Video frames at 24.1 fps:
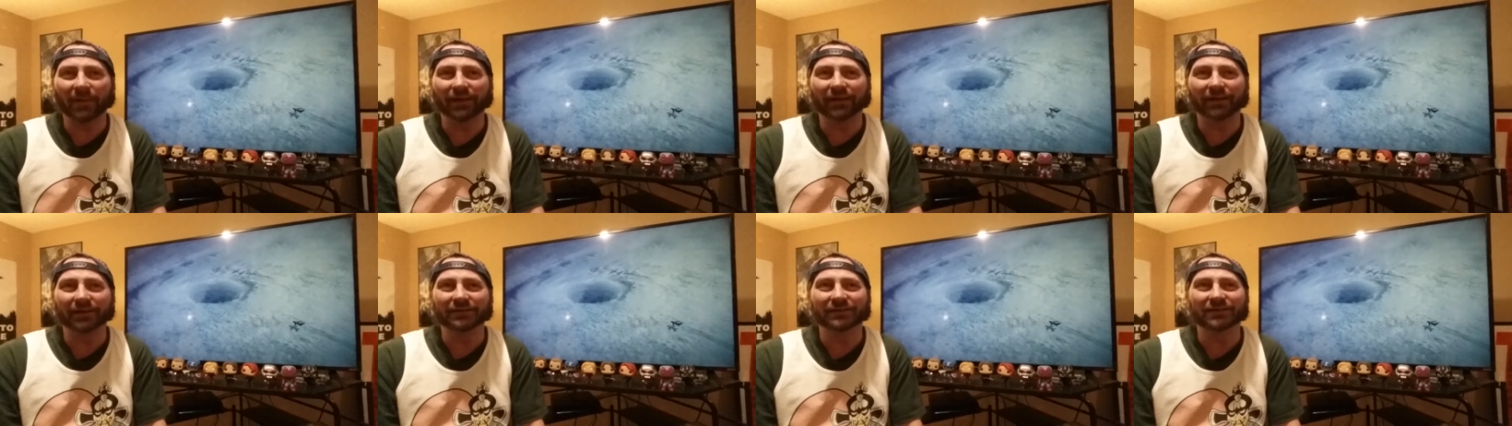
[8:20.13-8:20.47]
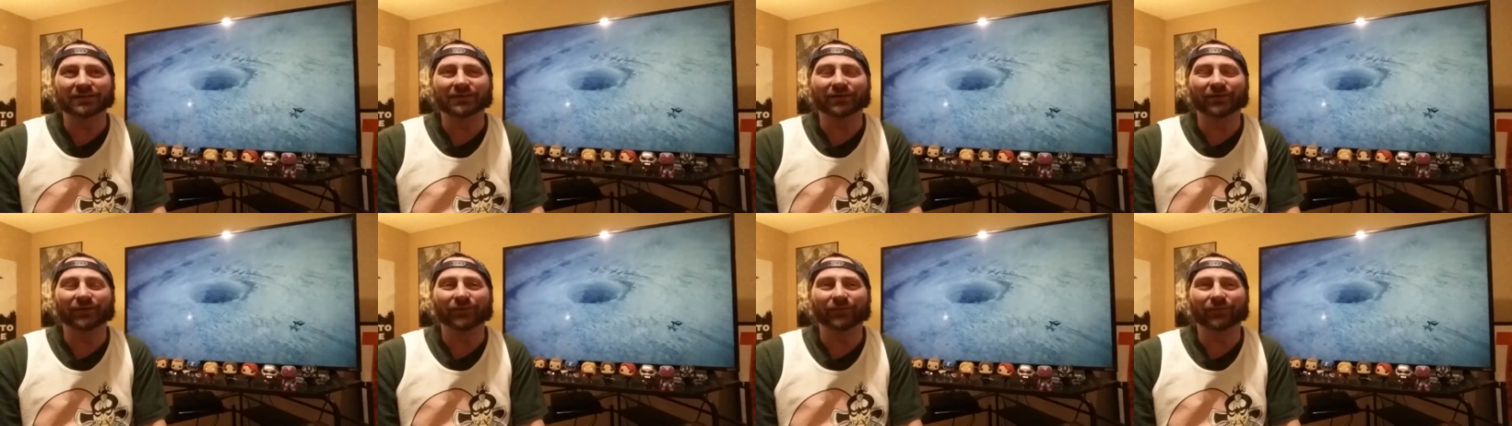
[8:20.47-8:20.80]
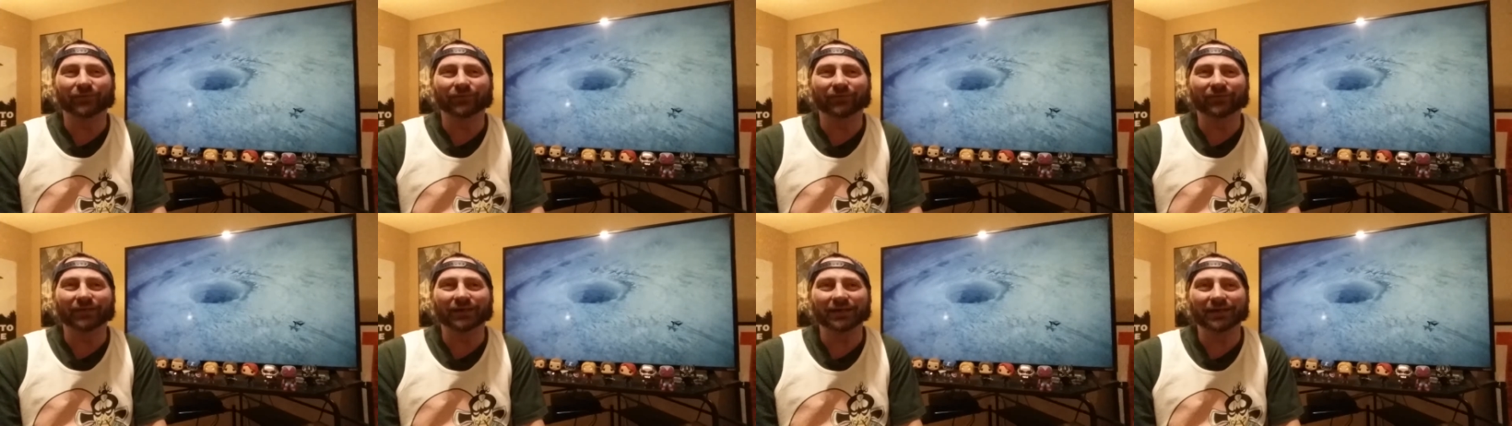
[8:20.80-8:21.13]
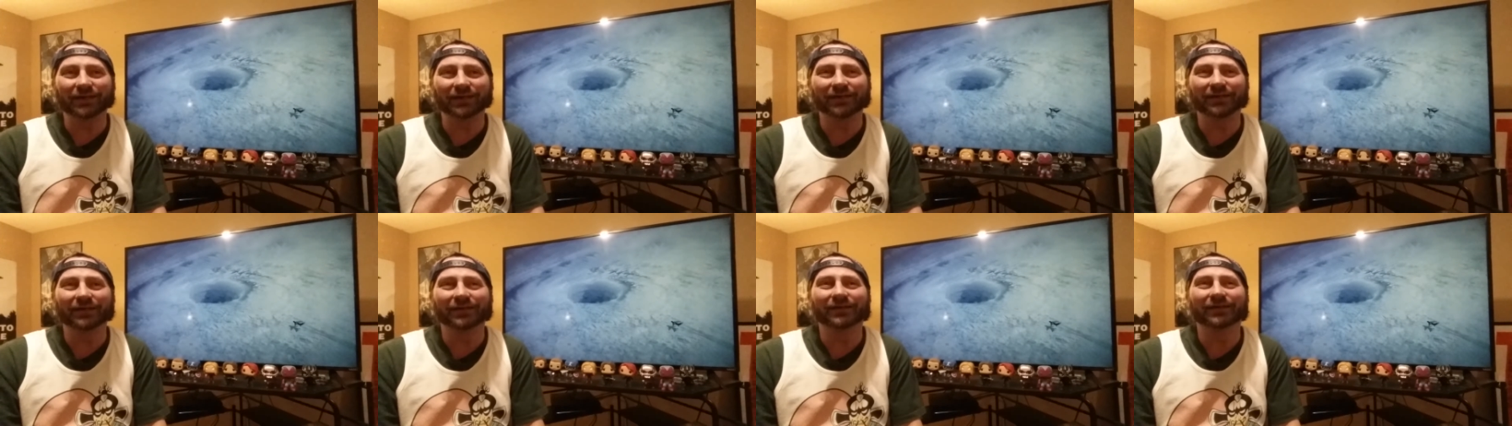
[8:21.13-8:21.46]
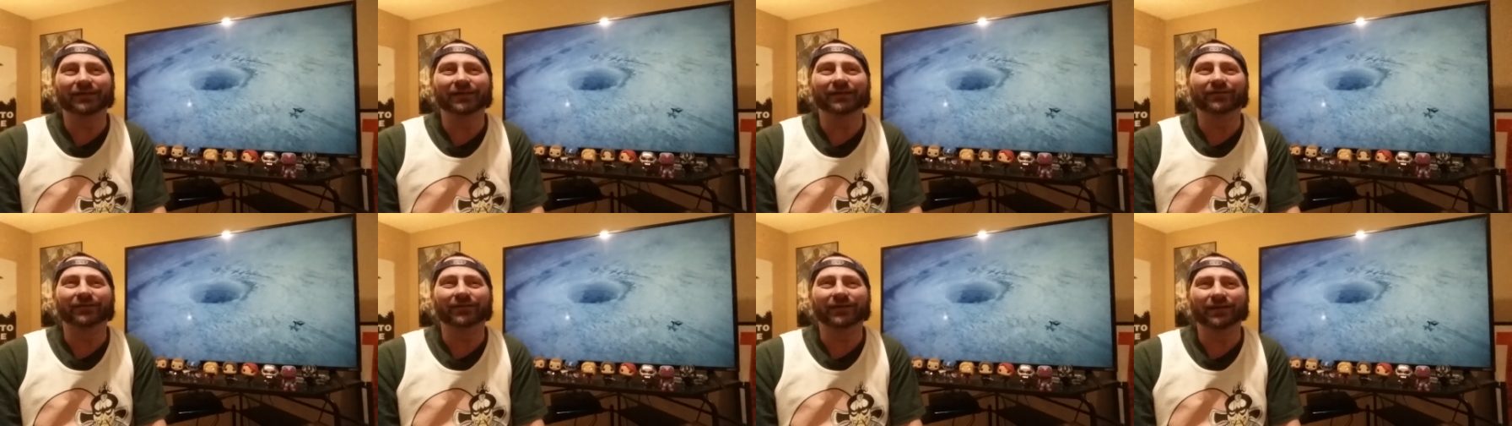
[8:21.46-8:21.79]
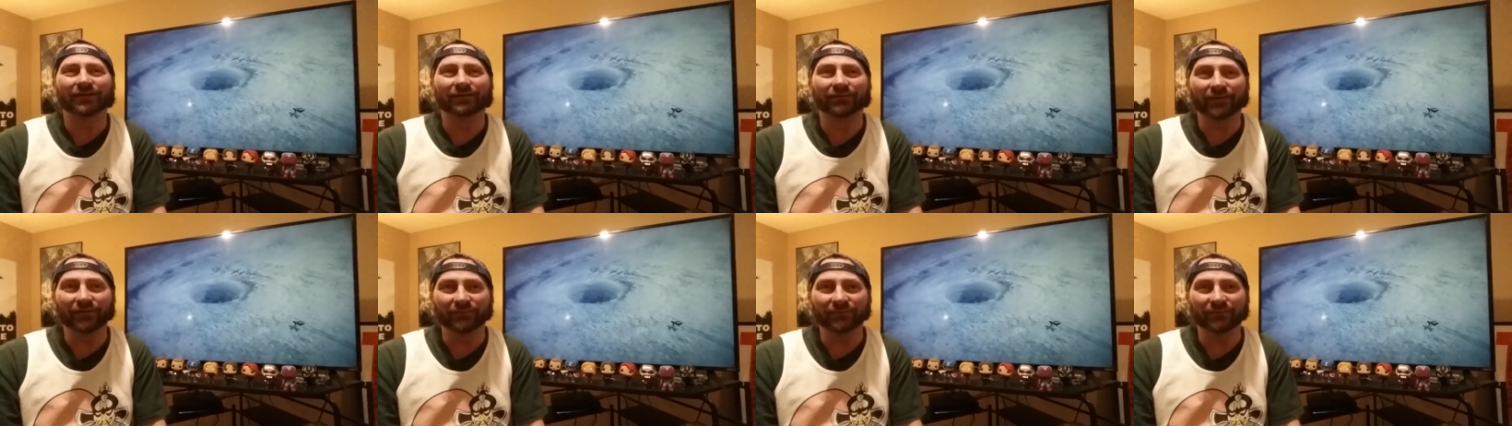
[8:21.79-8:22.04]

and so they get kind